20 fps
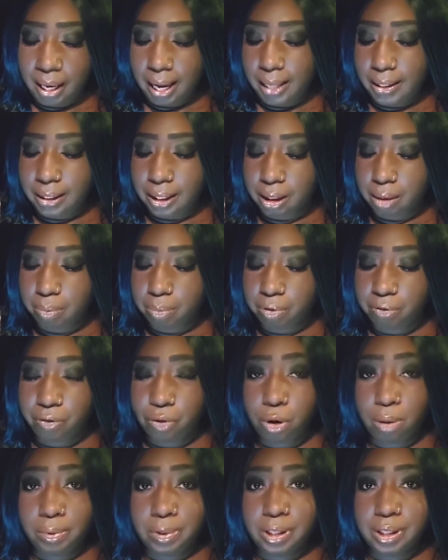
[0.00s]
guess, their
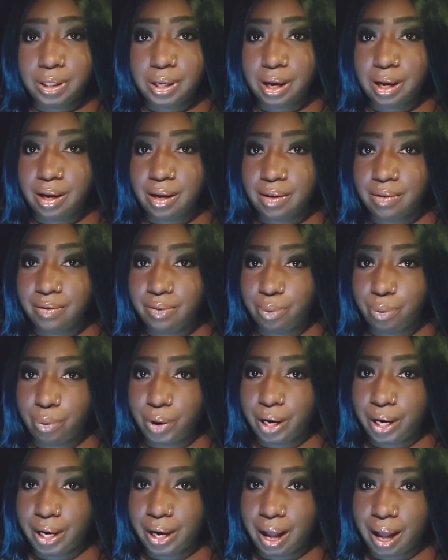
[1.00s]
performance of
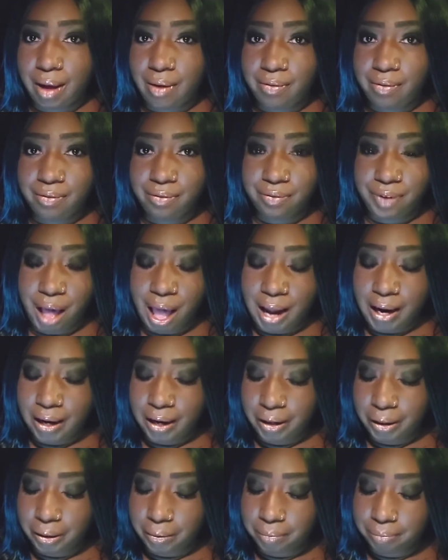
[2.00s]
Ring of
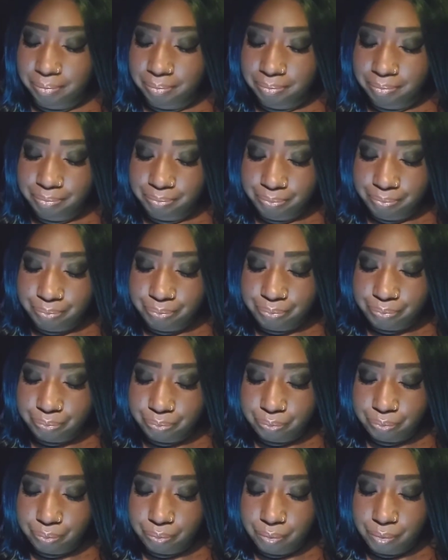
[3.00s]
Fire
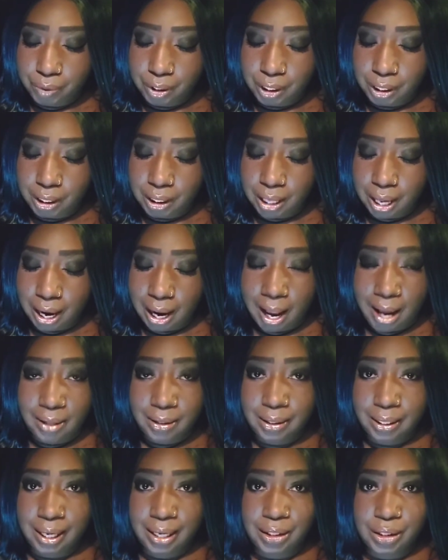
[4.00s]
that has
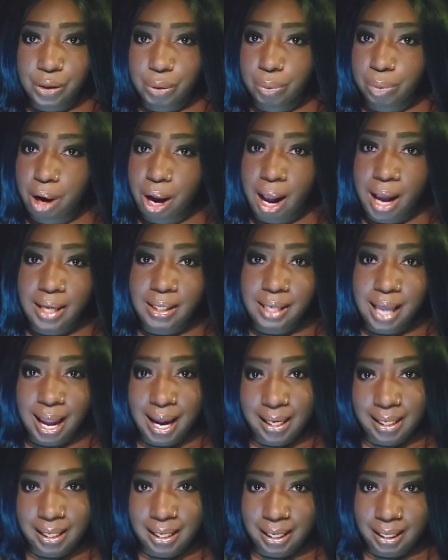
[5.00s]
a surprise
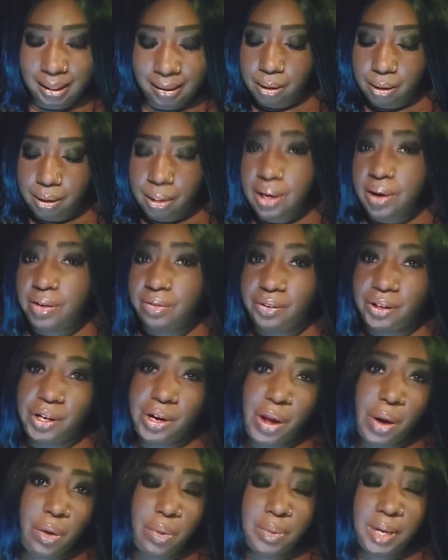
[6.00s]
ending. So if you
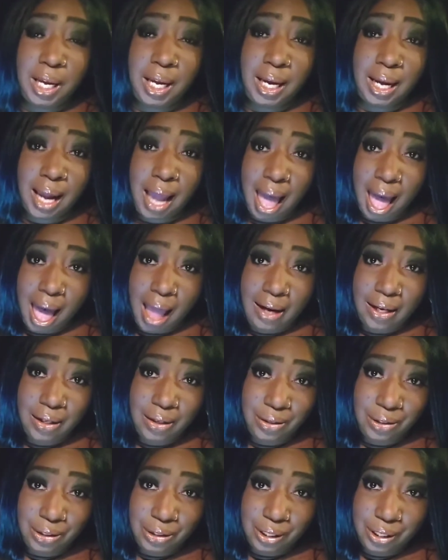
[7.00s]
know me, I
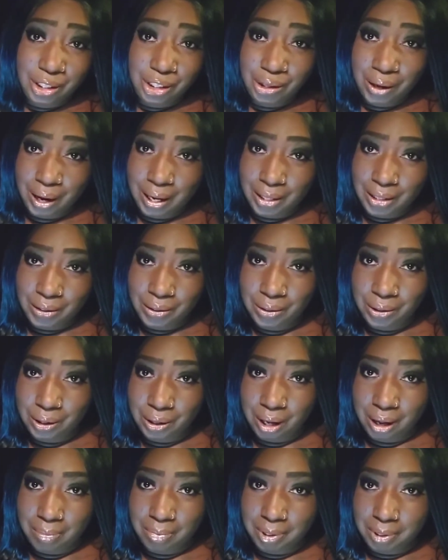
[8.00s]
usually try to look
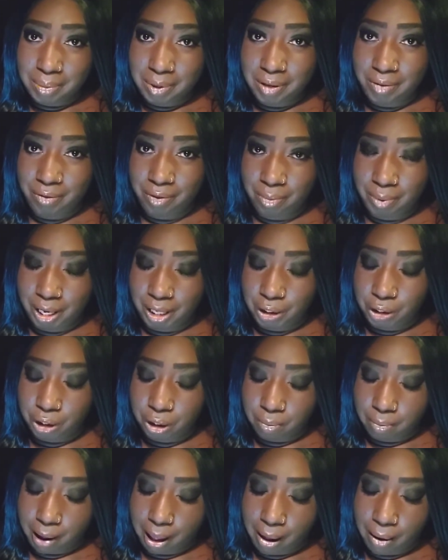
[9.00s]
up some information
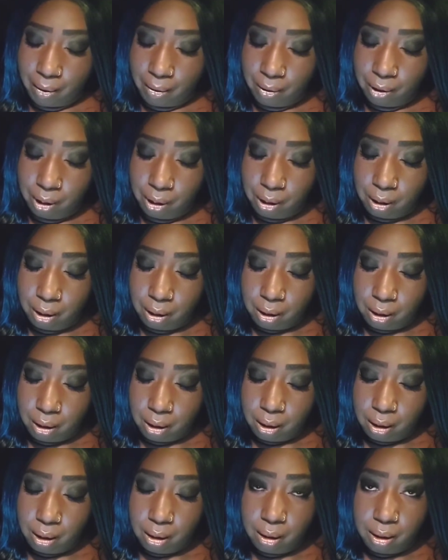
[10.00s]
about
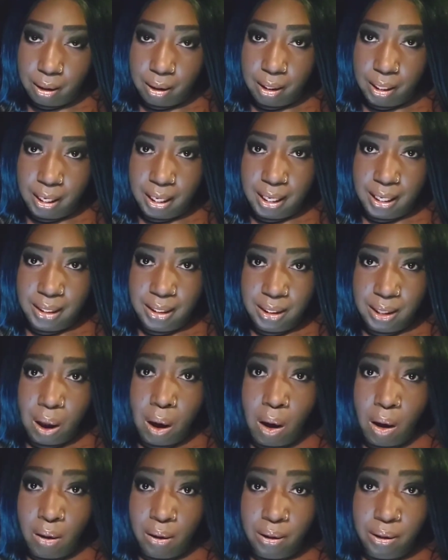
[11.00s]
the
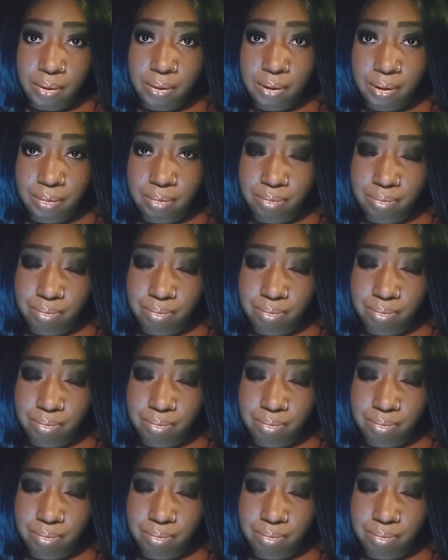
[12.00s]
songs